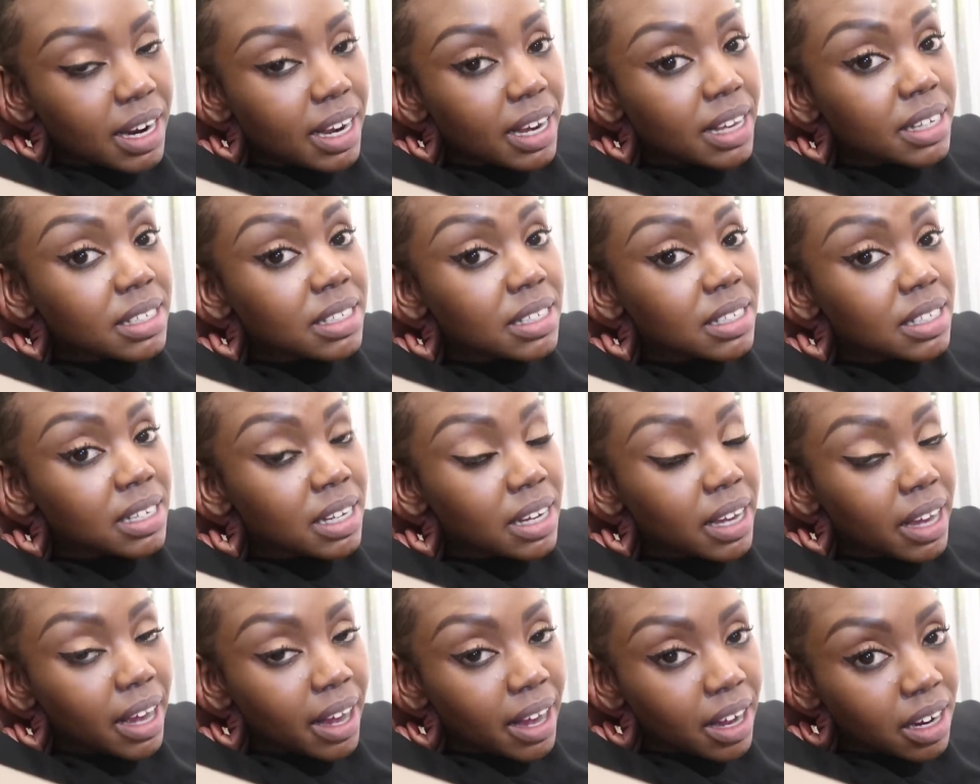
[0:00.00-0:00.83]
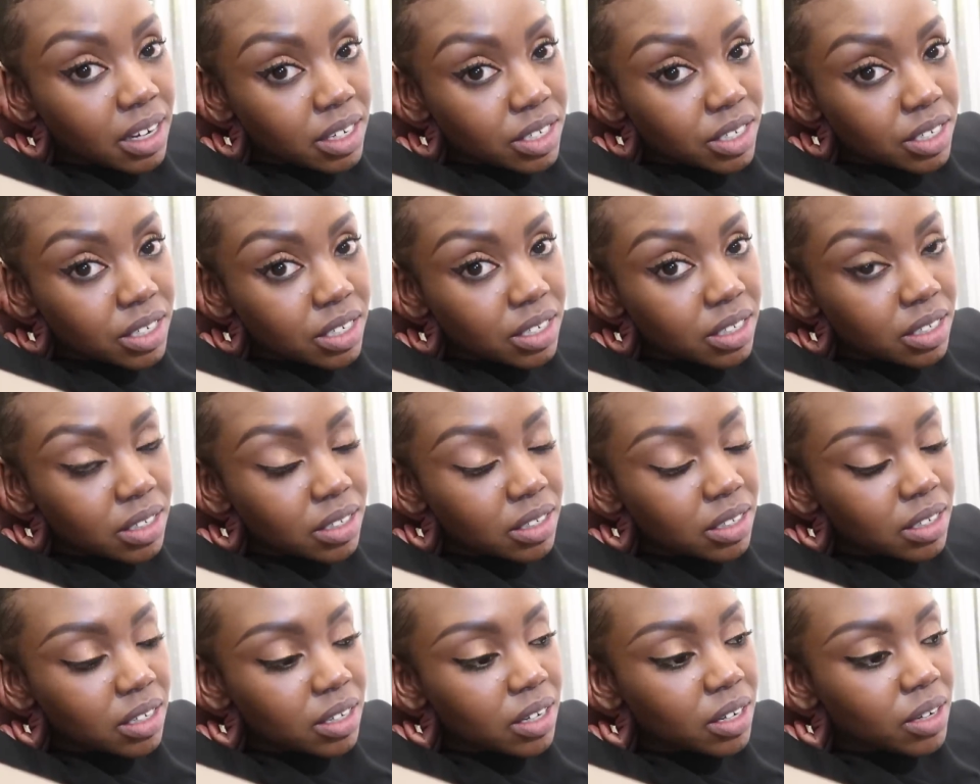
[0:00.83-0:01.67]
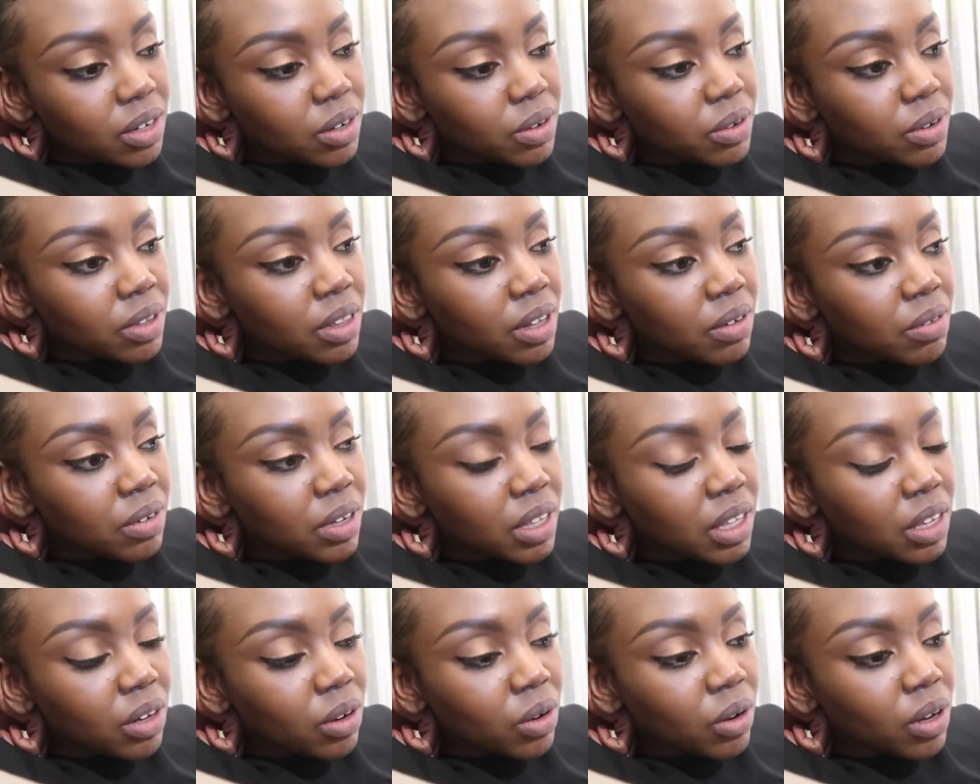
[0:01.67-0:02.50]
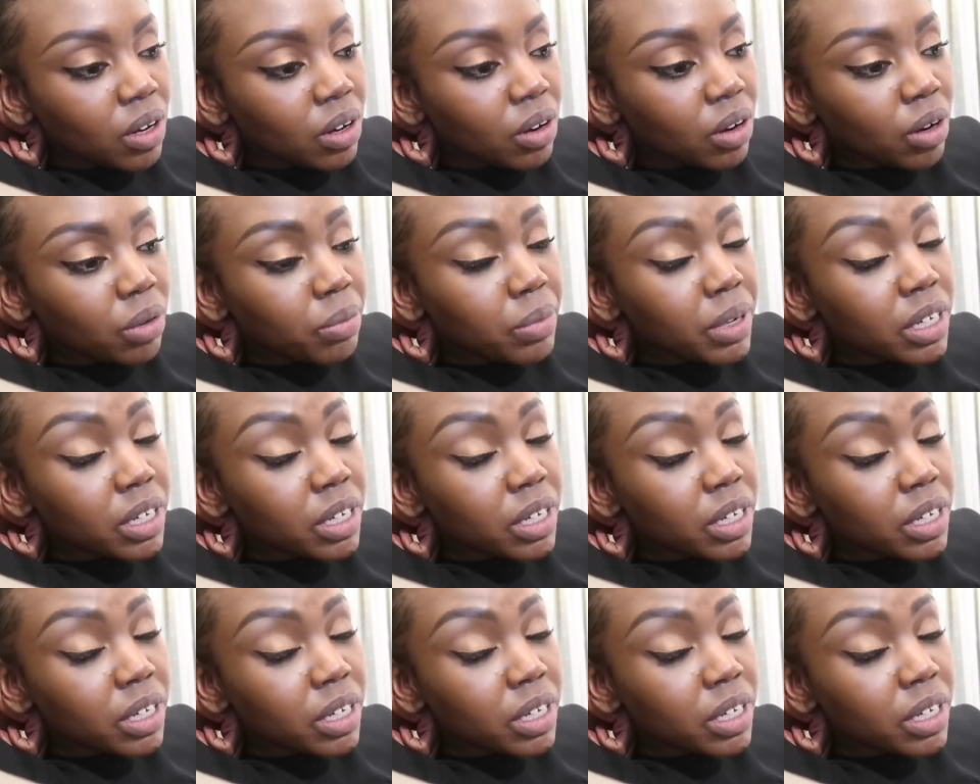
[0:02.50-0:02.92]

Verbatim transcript: and to take action with everything going on.